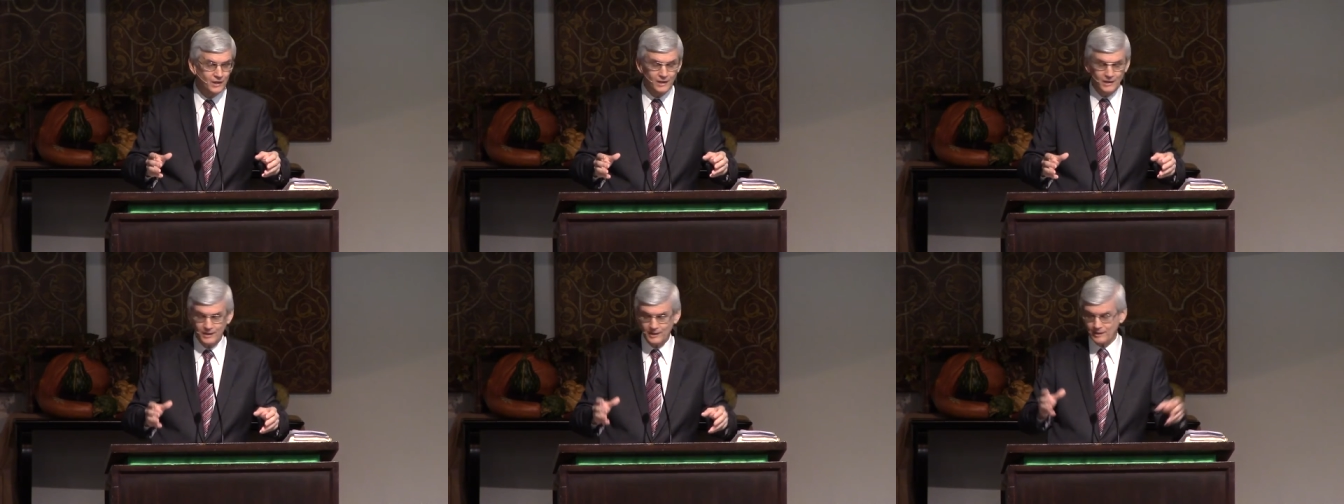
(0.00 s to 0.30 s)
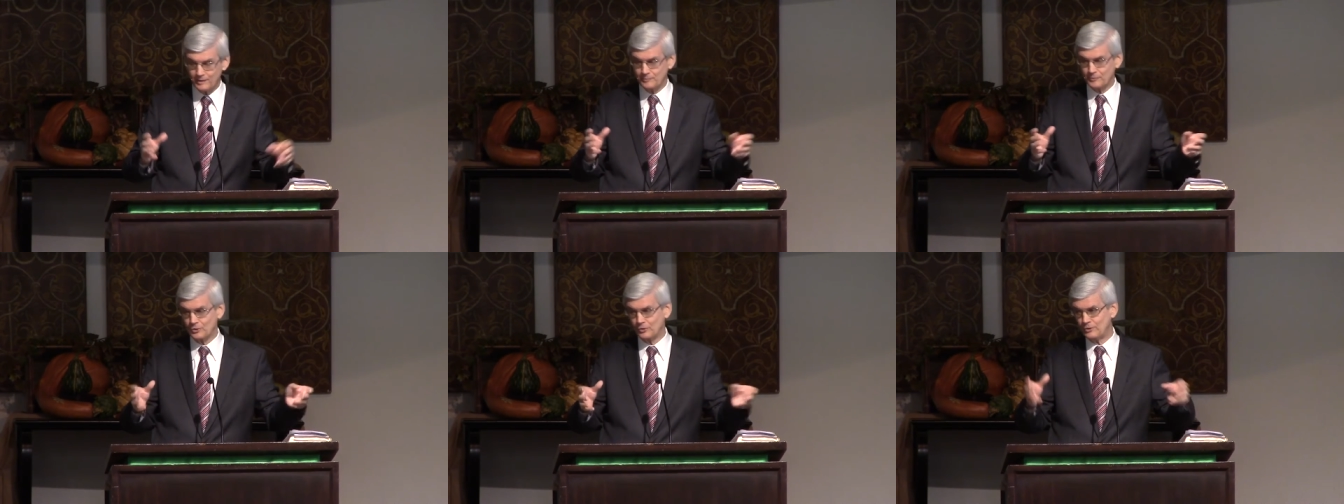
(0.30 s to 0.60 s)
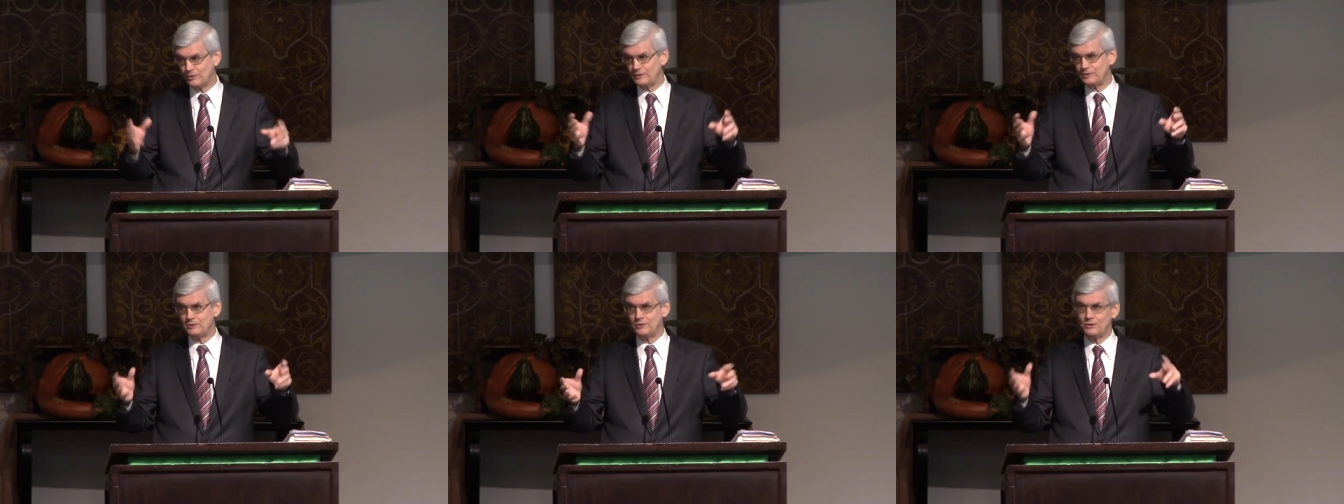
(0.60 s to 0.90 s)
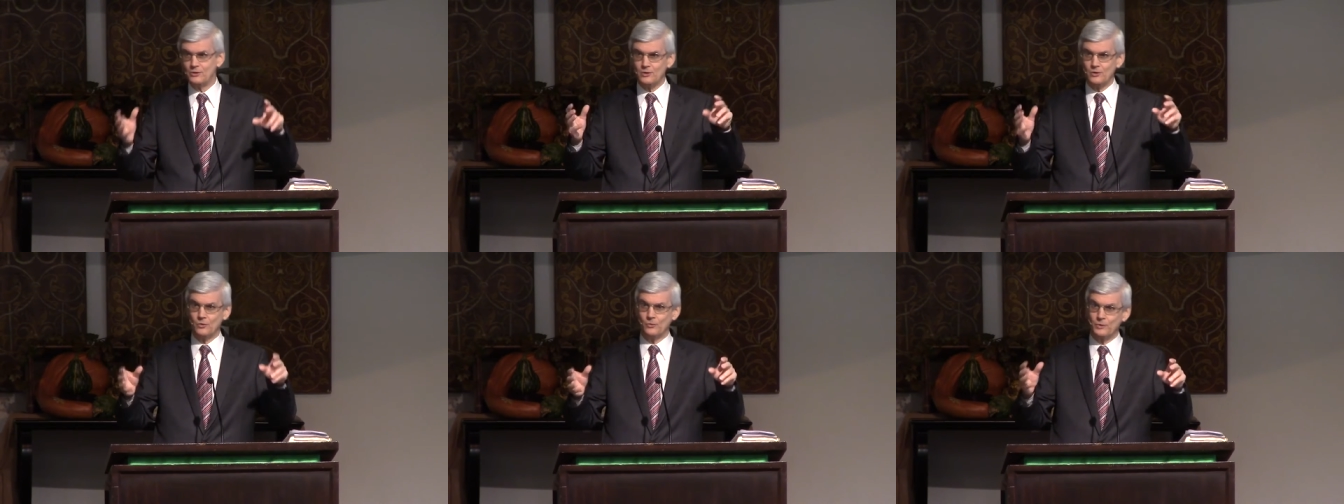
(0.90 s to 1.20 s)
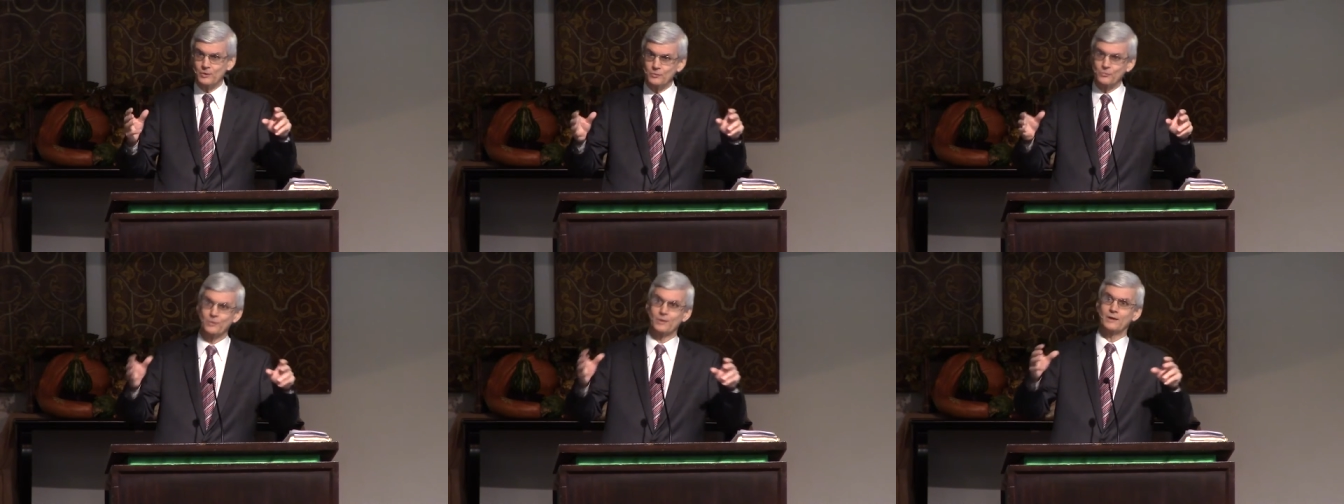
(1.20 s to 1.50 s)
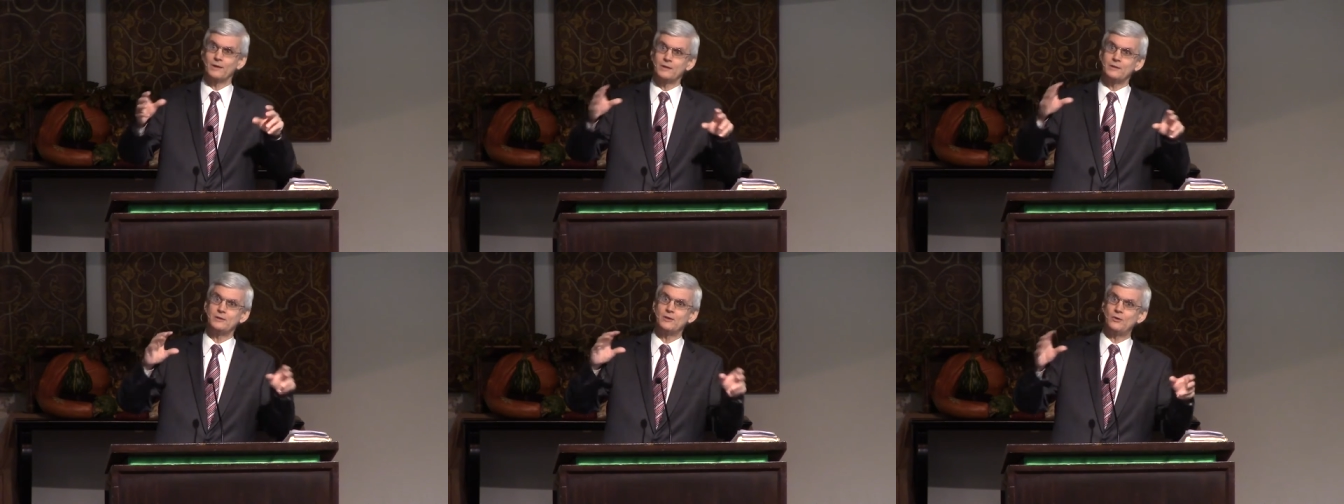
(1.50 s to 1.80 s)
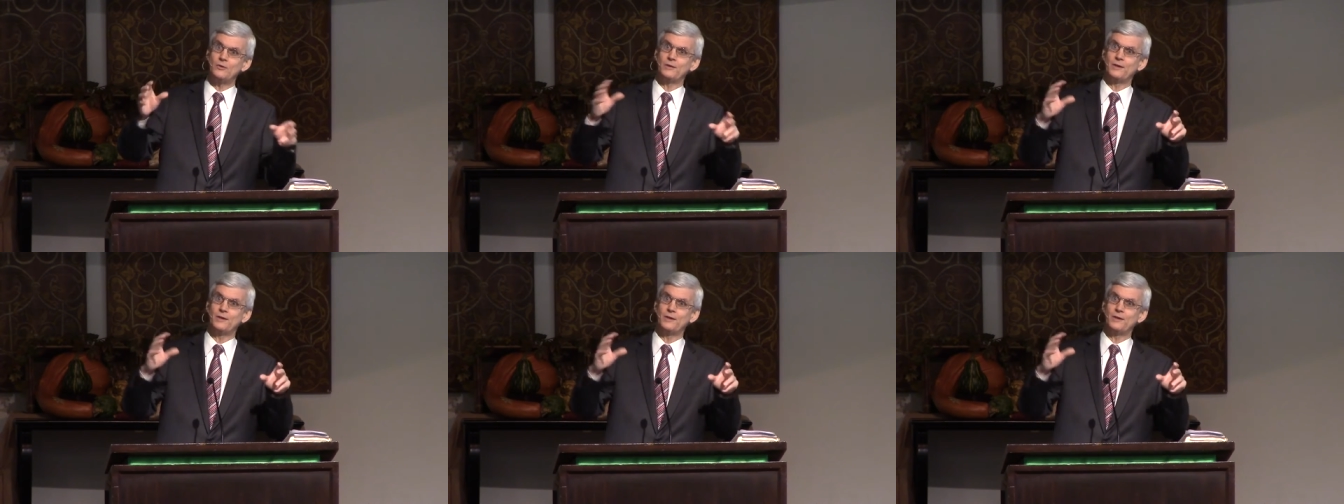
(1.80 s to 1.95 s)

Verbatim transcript: And I'm going, no, we really don't